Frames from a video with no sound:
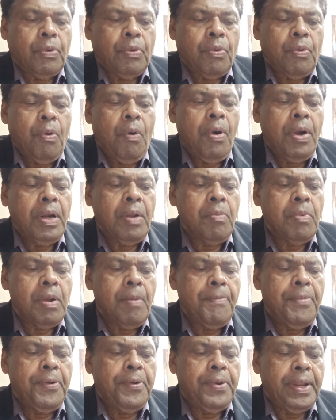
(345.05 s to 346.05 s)
Quantum
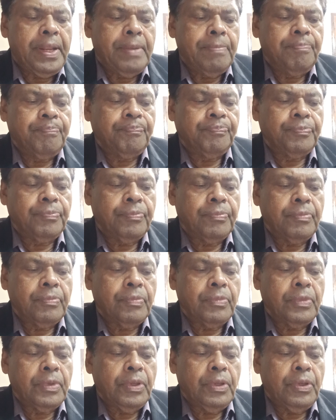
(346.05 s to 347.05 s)
computing
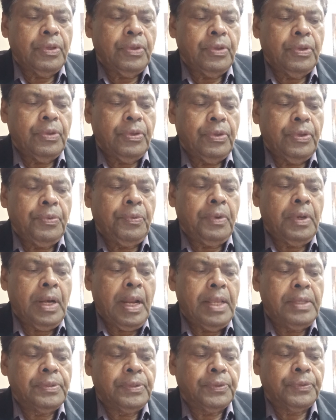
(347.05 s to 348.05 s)

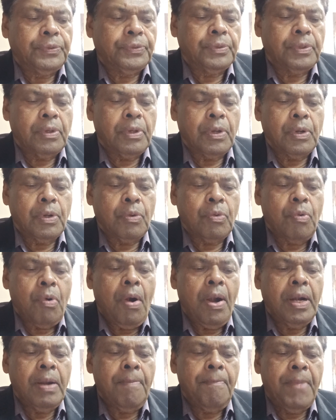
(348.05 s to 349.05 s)
utilizes
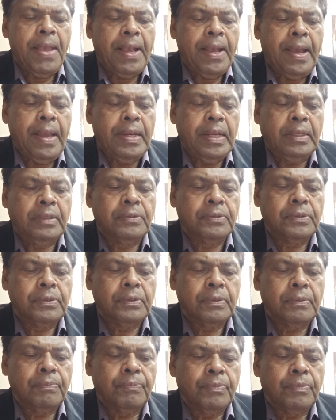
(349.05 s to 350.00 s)
quantum mechanics